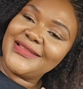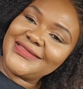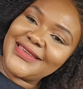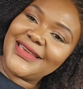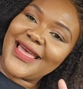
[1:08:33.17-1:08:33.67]

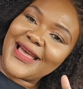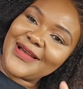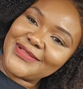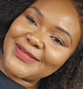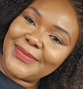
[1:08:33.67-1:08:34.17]
Take
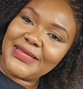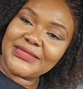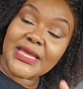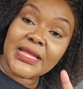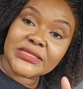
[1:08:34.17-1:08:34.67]

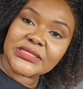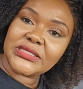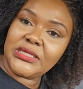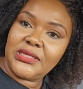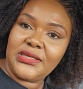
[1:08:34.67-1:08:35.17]
accountability and
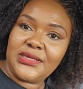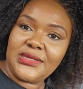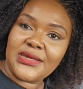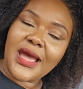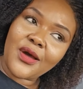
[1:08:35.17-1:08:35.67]
see
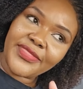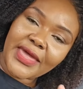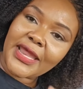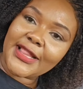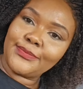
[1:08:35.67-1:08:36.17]
how
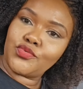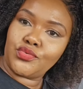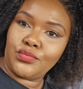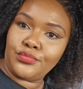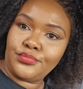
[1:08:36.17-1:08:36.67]
that helps
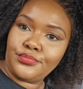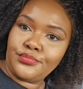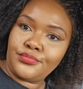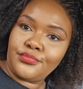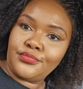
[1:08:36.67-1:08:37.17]
you.
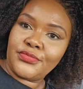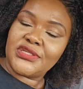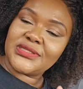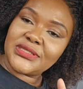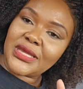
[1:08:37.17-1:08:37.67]

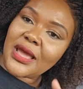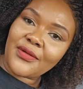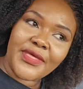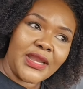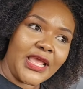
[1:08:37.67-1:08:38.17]
See how
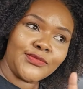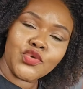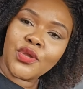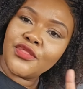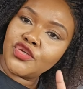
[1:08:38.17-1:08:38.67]
that helps
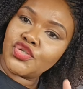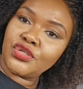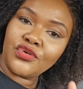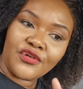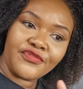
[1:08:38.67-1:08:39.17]
you in the
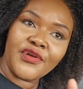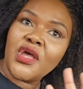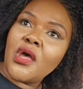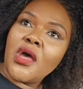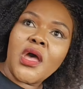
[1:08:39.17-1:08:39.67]
journey of
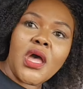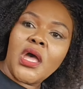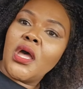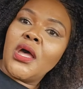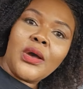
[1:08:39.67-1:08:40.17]

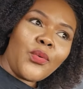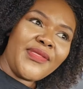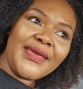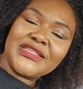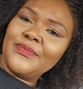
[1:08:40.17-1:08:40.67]

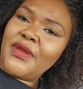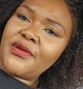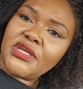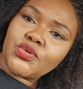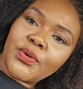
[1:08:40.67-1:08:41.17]
whether it's
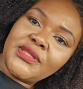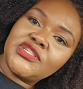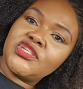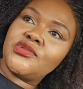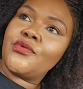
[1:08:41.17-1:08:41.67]
marriage, whether it's
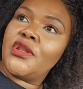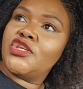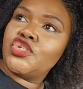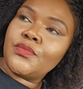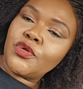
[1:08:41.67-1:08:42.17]
just a
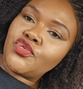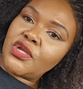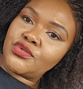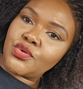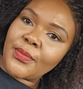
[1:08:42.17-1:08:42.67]
relationship you're
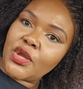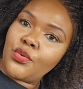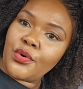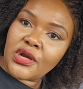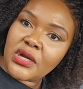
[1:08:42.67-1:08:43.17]
trying to make
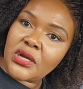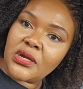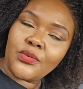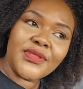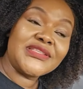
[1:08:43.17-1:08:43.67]
work,
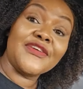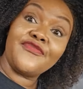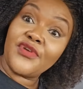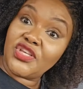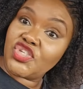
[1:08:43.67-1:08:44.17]
whether it's a
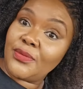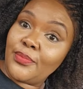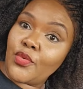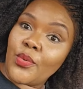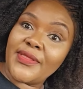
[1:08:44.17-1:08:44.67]
friendship,
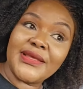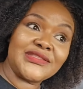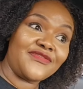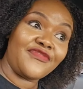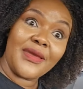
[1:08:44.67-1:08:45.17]
whether
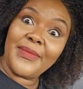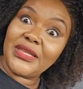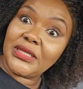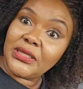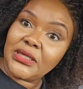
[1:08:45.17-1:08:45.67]
it's
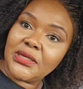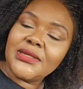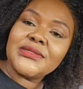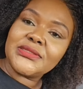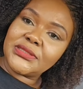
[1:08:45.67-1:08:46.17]
family,
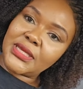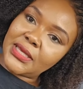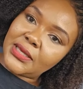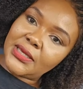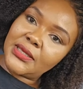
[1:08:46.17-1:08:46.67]

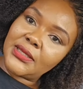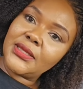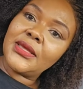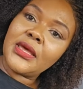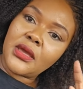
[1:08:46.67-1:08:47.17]
take
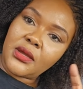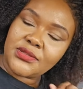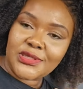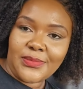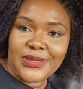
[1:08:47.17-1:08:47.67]

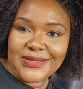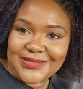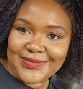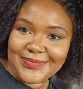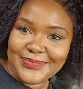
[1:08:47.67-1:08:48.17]
accountability